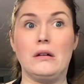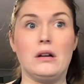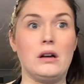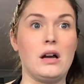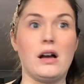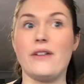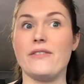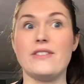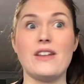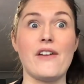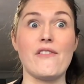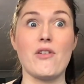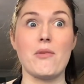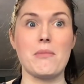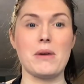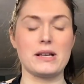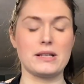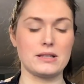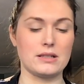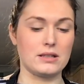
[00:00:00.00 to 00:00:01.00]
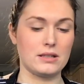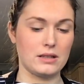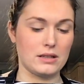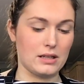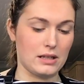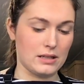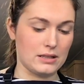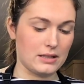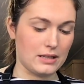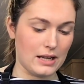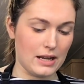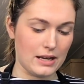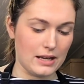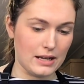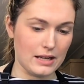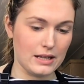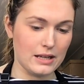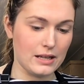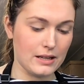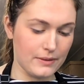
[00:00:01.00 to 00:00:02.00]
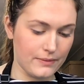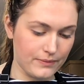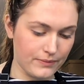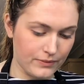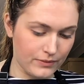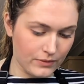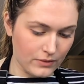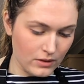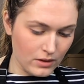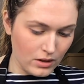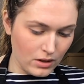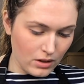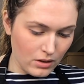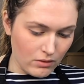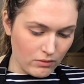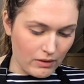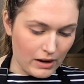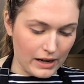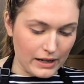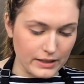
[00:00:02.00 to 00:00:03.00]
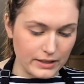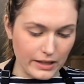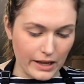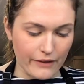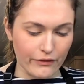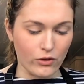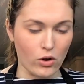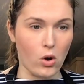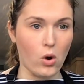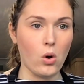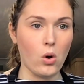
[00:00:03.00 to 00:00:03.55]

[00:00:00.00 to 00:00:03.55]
I've never mastered that technique. Right, so I've got